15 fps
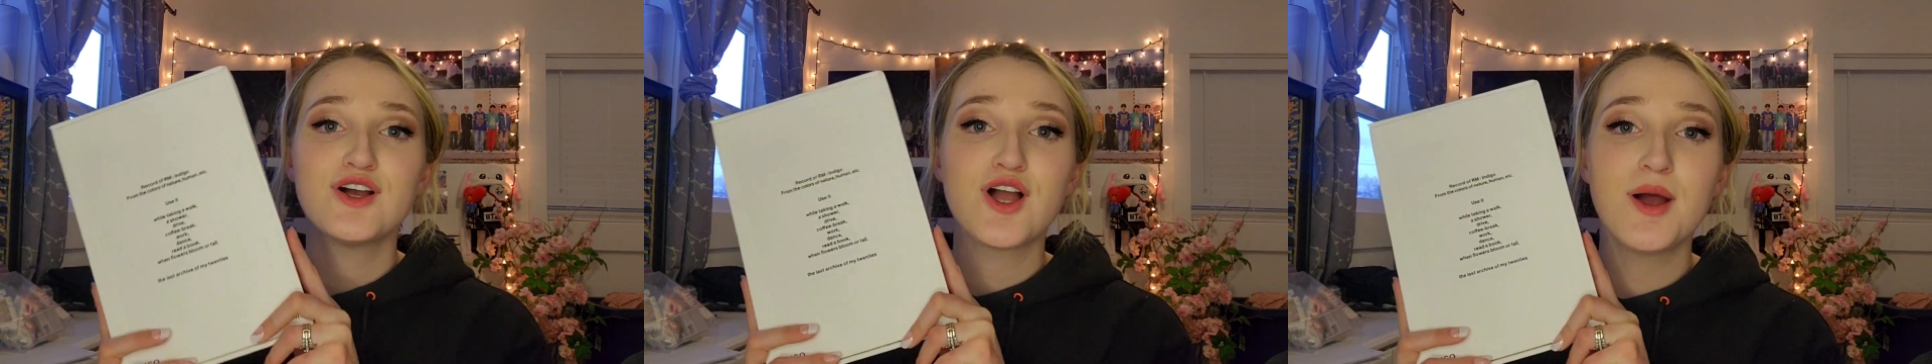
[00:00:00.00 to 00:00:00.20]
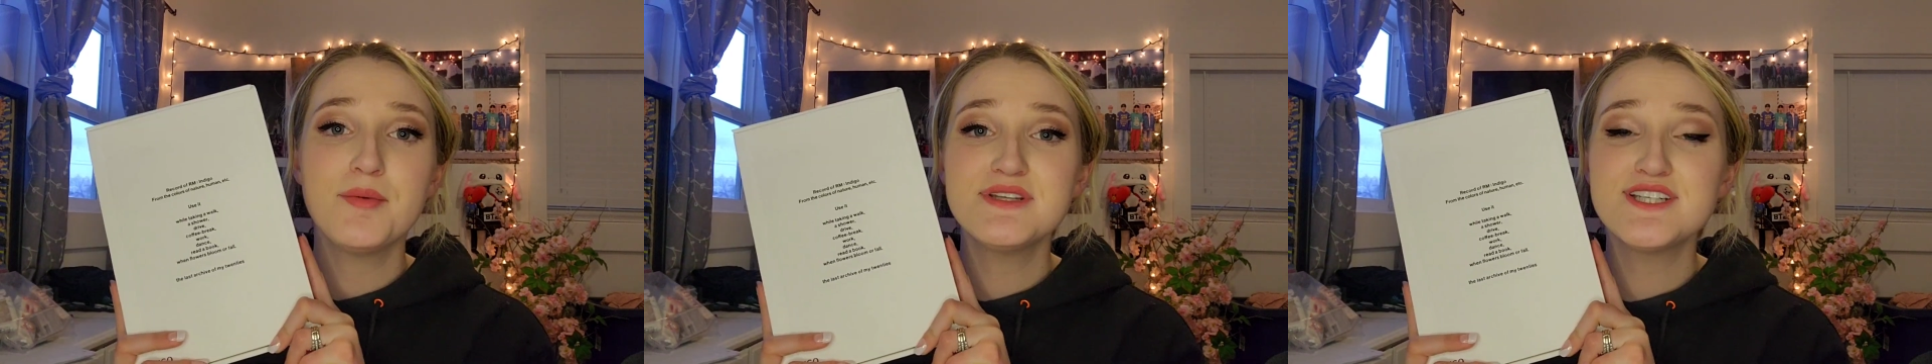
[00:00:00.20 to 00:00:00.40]

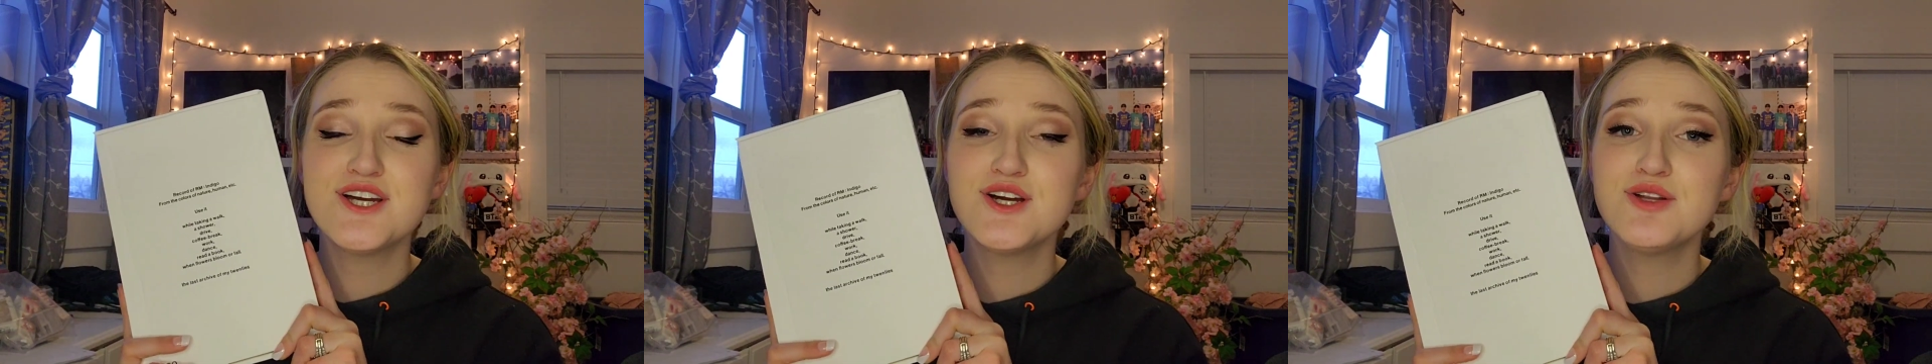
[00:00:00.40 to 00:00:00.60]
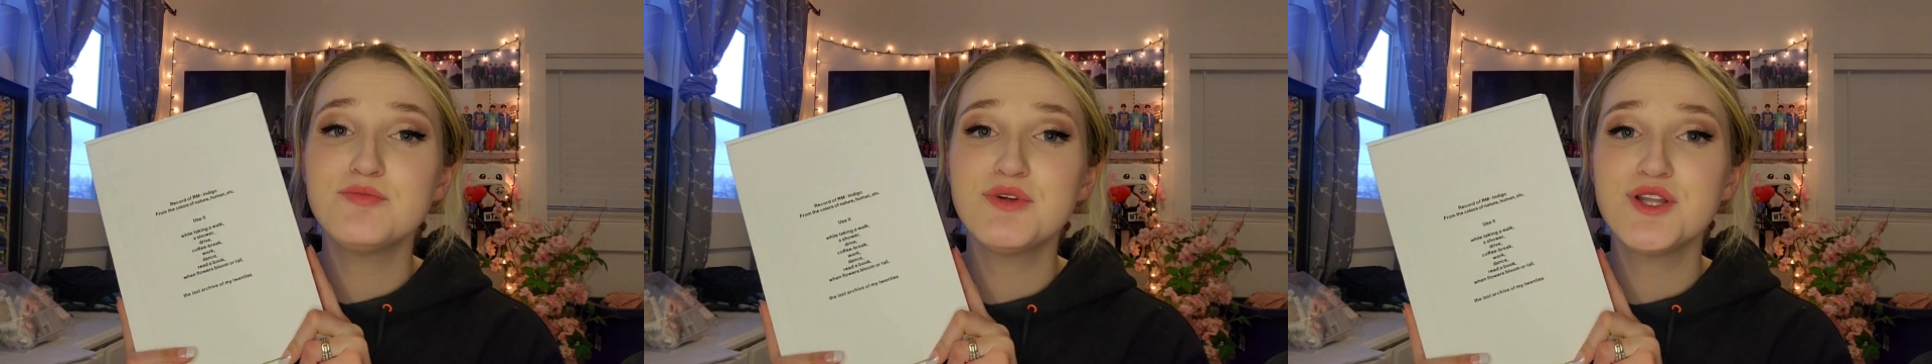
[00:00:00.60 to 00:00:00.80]
Comment
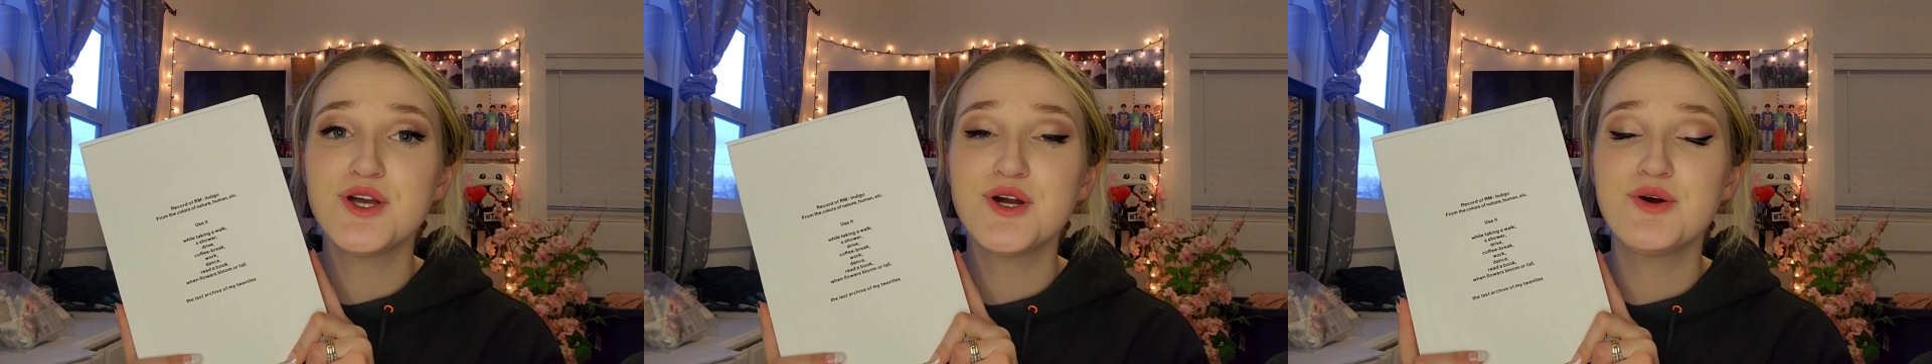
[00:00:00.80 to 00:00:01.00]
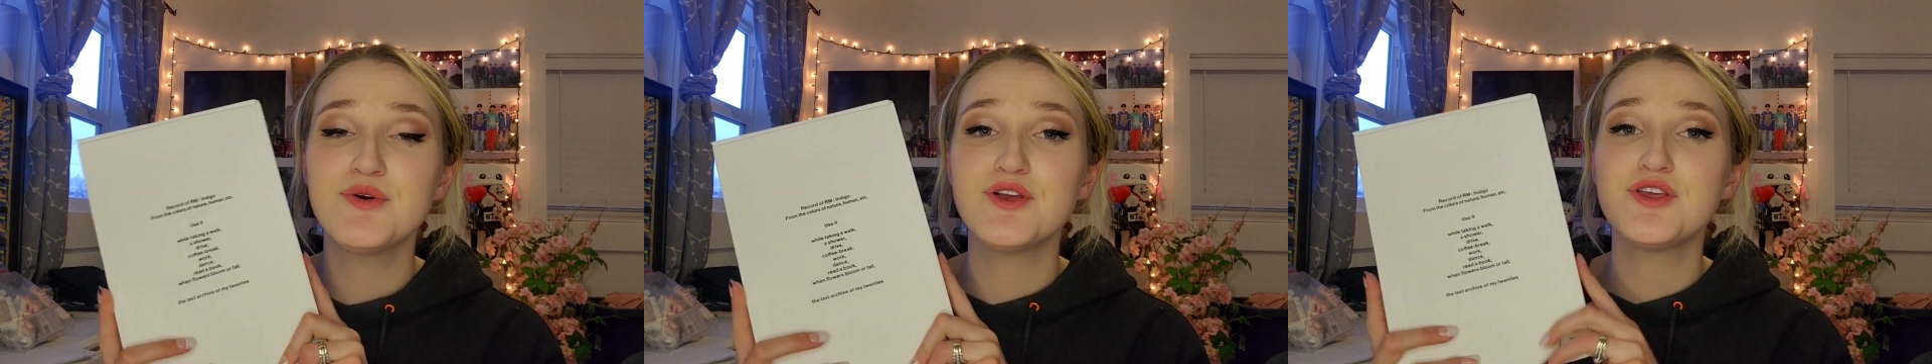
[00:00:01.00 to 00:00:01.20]
down
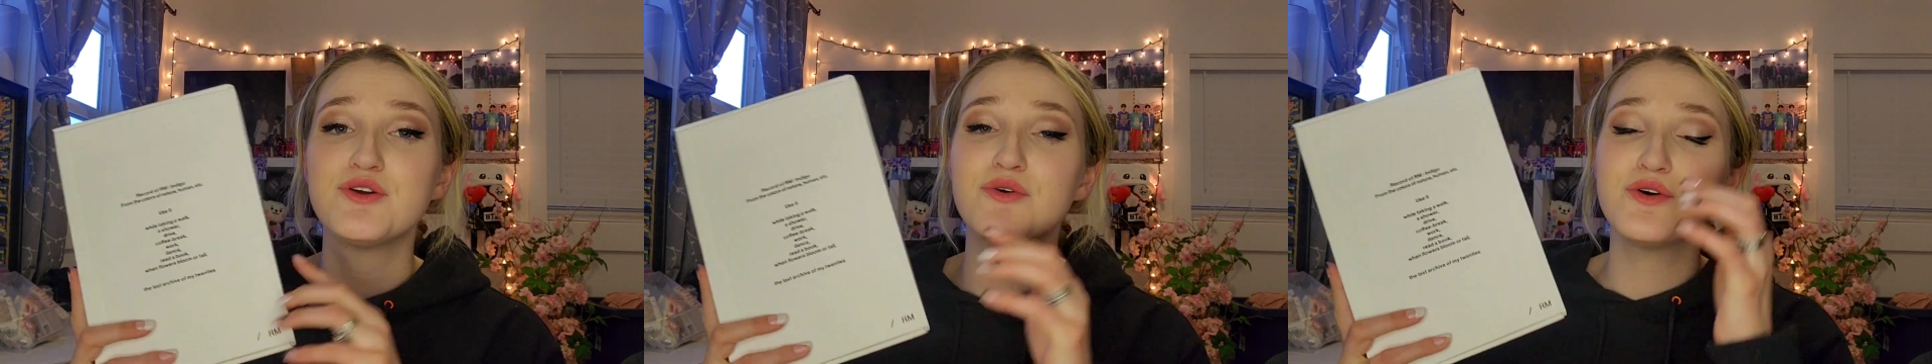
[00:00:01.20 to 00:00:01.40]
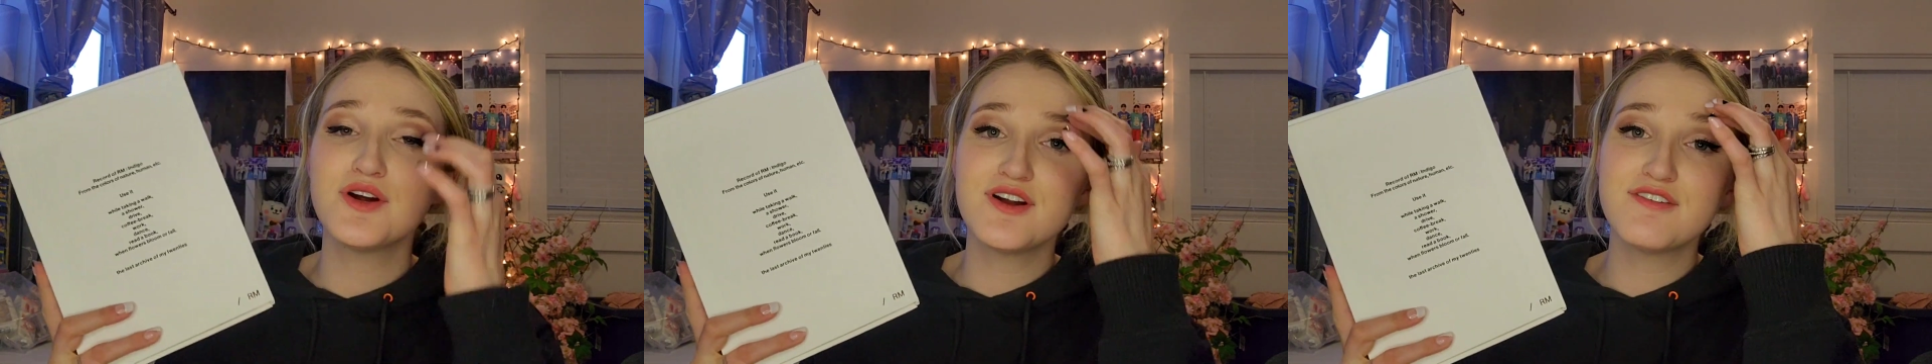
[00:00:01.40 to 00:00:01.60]
below
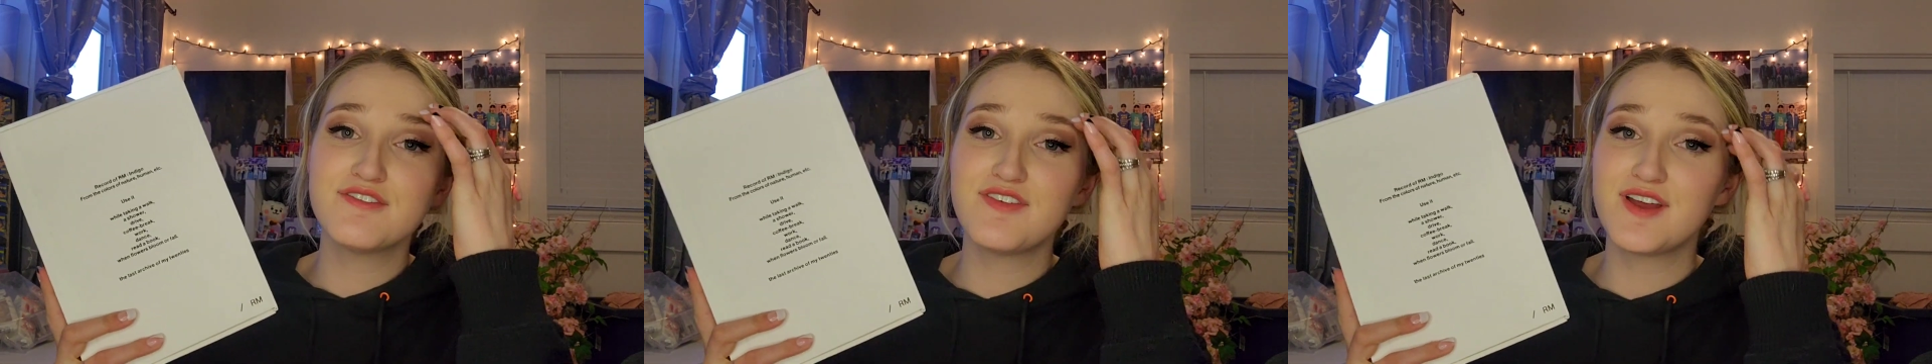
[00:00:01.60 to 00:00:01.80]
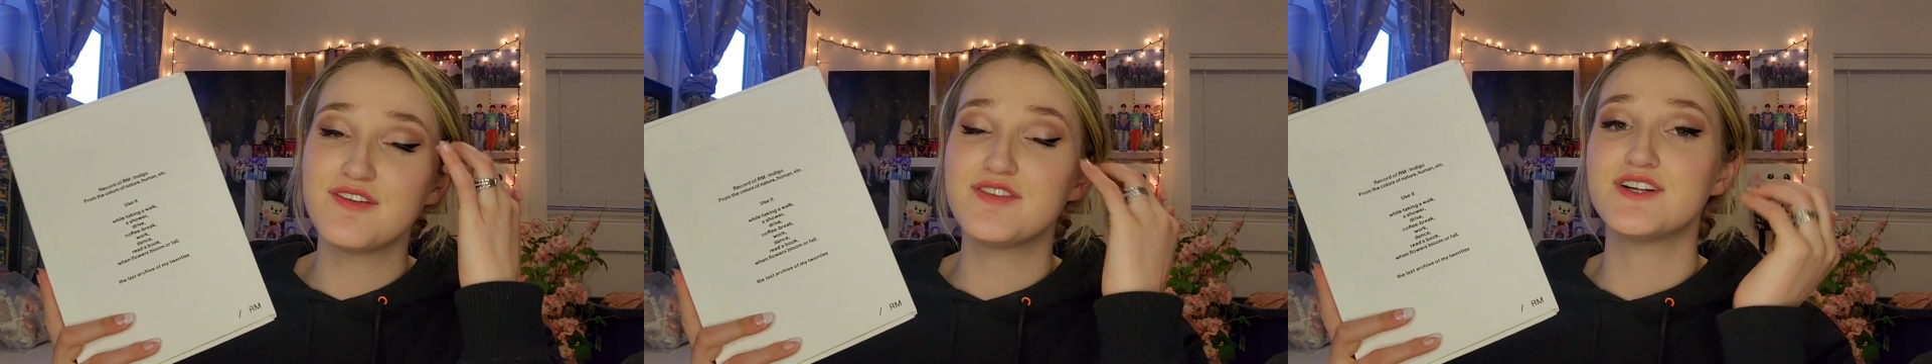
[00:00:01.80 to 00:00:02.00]
your
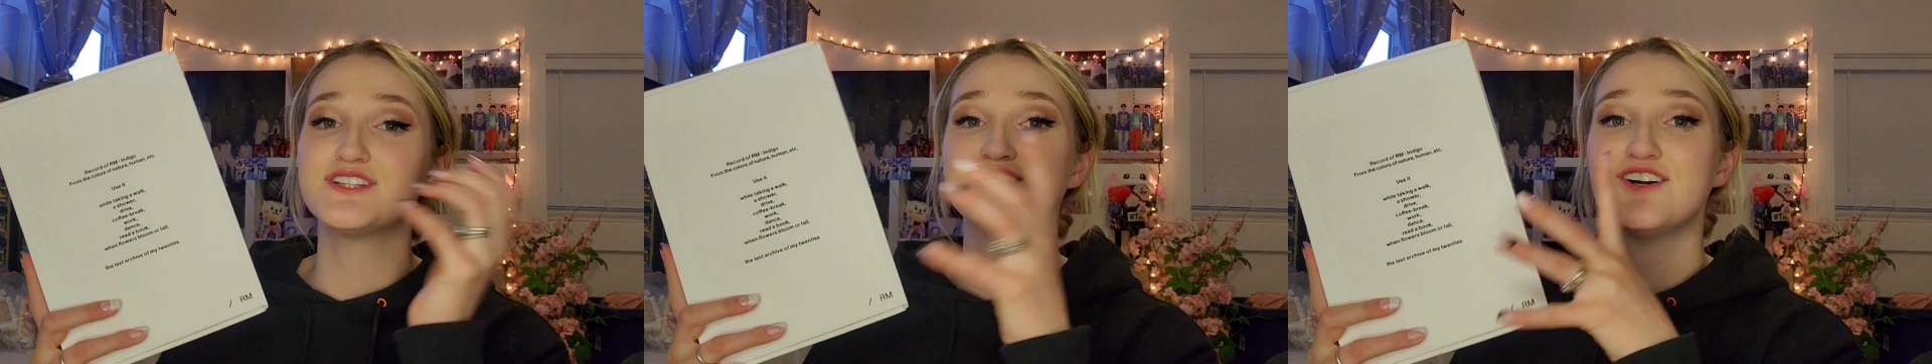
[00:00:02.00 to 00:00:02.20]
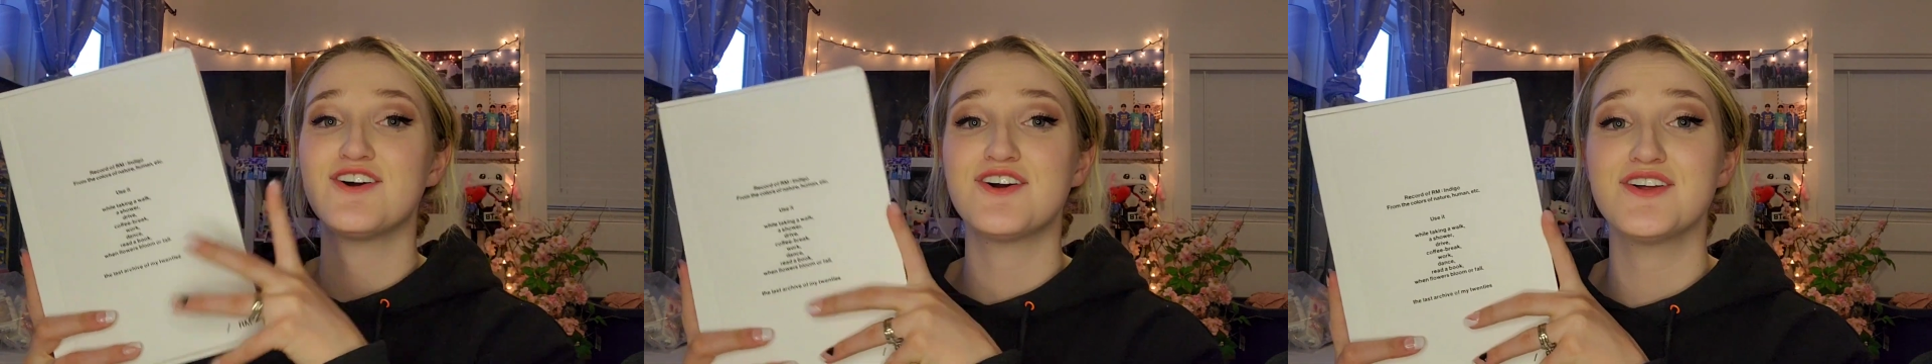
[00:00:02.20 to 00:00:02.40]

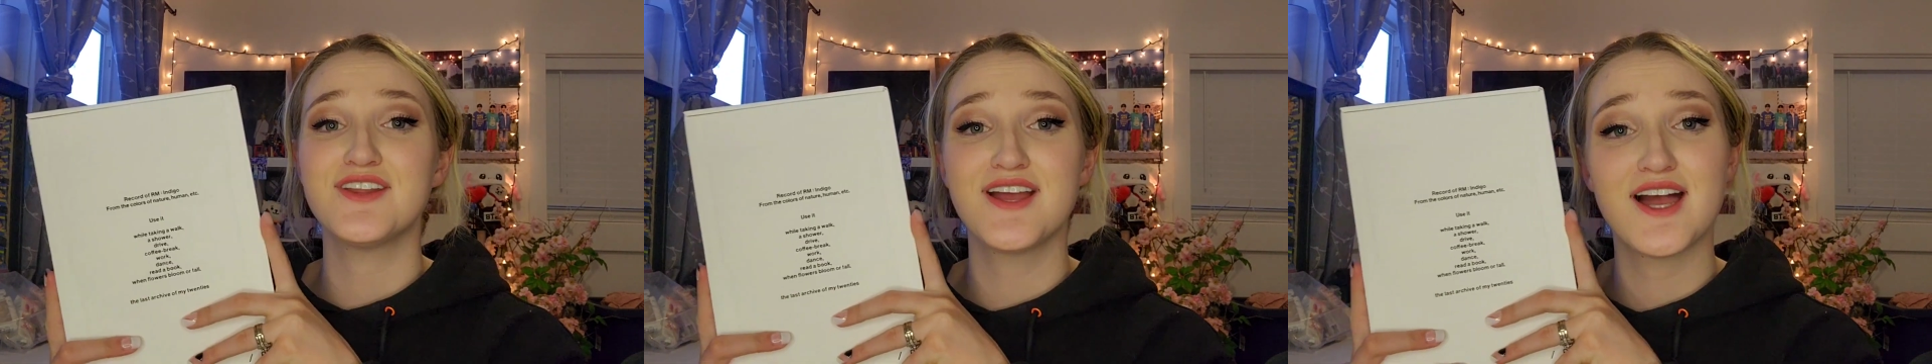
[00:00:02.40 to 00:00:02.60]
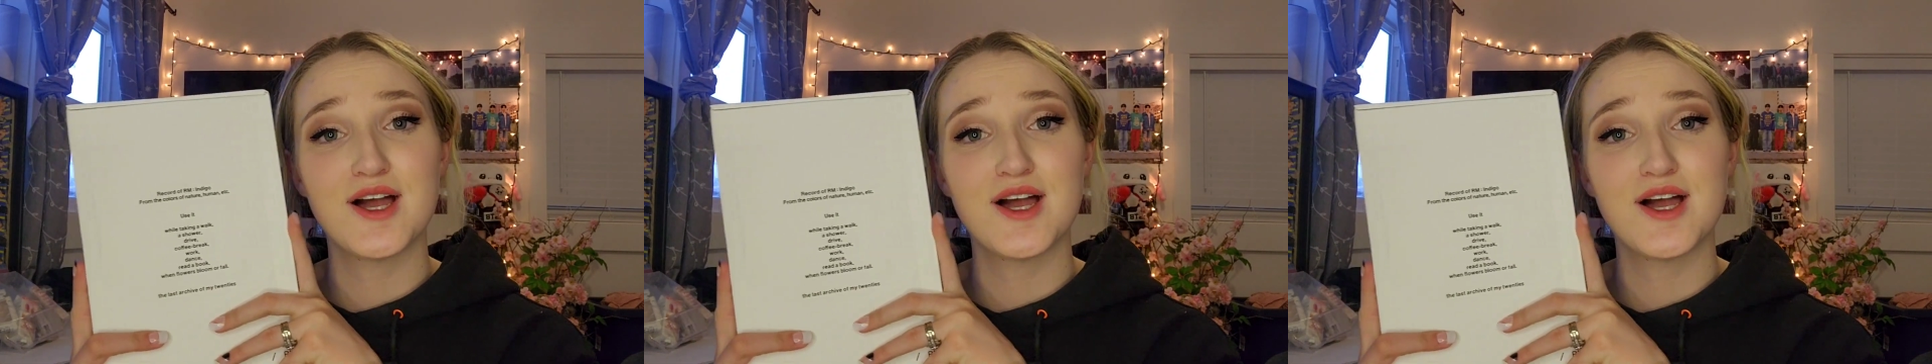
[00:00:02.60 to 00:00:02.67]
favorite song on the